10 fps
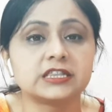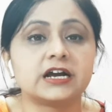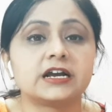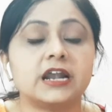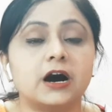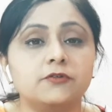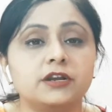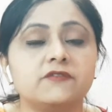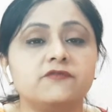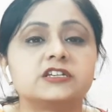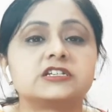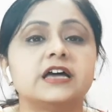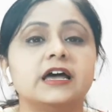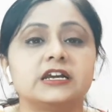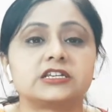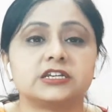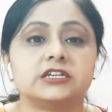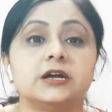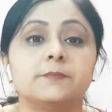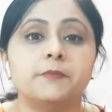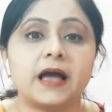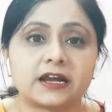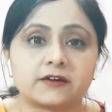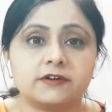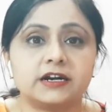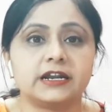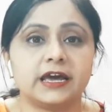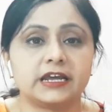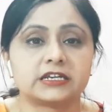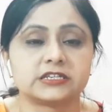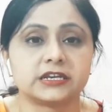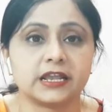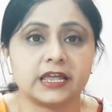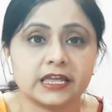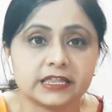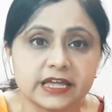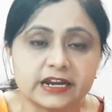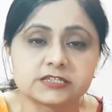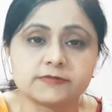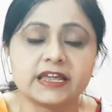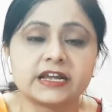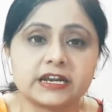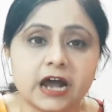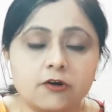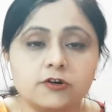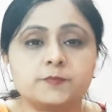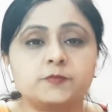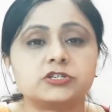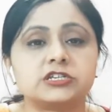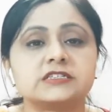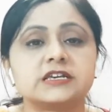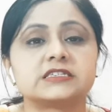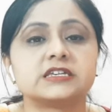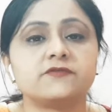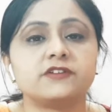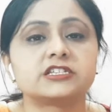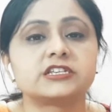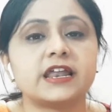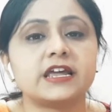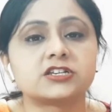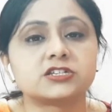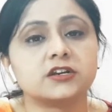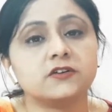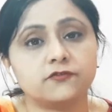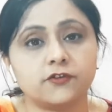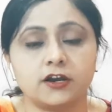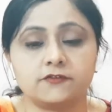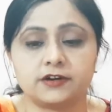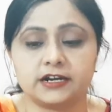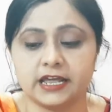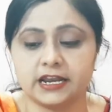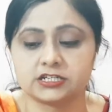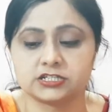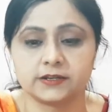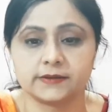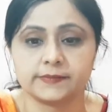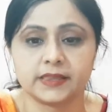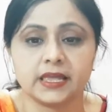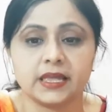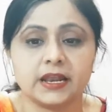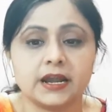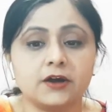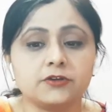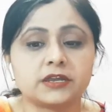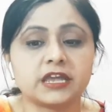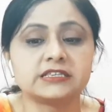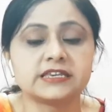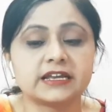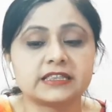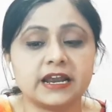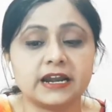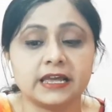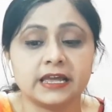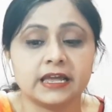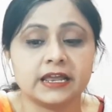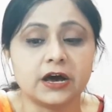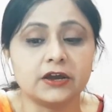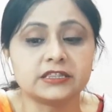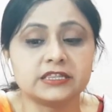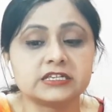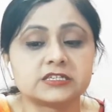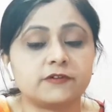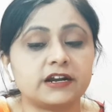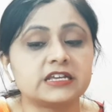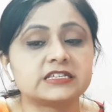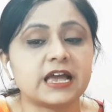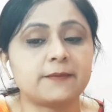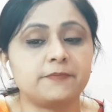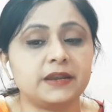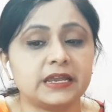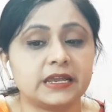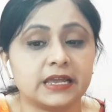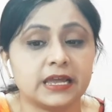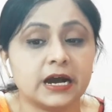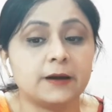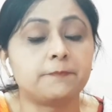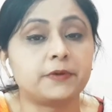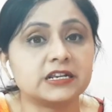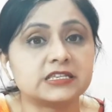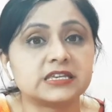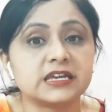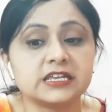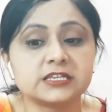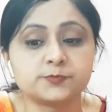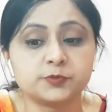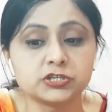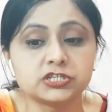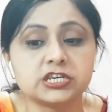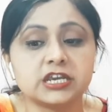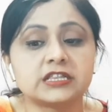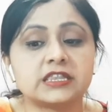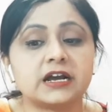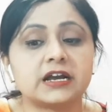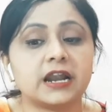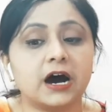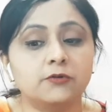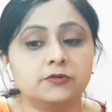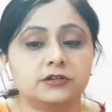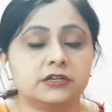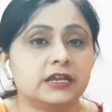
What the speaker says: the ground in which direction? In a backward direction. That's why ground pushes us in which direction? Forward direction. Now you can check that. Now in this, what is happening? A person is pushing the ground,